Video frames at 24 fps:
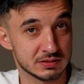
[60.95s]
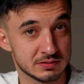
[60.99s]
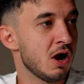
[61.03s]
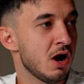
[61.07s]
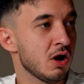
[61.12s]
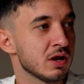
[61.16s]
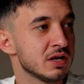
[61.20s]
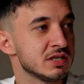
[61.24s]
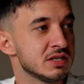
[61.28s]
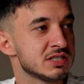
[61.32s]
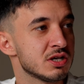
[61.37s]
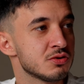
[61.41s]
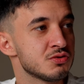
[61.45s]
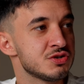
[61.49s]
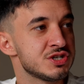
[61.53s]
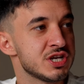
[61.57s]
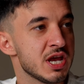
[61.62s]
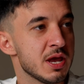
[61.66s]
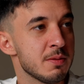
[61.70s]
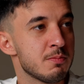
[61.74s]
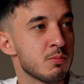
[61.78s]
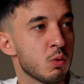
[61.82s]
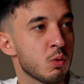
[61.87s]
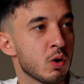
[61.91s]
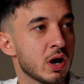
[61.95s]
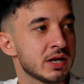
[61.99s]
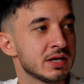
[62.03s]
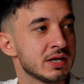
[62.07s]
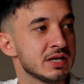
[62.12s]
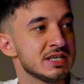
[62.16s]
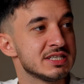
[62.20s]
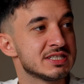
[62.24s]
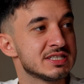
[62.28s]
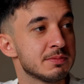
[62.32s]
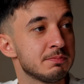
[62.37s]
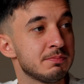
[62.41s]
Okay, so shape 1
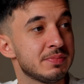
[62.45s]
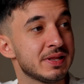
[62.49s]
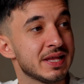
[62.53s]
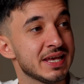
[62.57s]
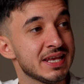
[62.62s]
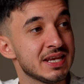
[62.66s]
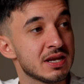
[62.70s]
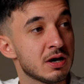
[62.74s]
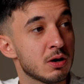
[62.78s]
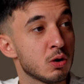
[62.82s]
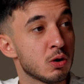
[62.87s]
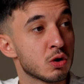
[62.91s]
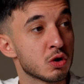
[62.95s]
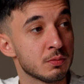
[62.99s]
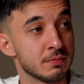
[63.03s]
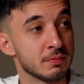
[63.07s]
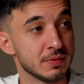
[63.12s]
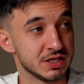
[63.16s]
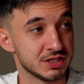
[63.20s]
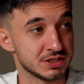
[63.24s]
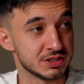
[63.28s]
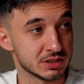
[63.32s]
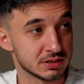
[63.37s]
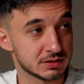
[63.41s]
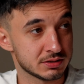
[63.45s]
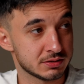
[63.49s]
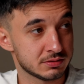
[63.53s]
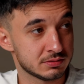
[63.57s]
is a plain automation.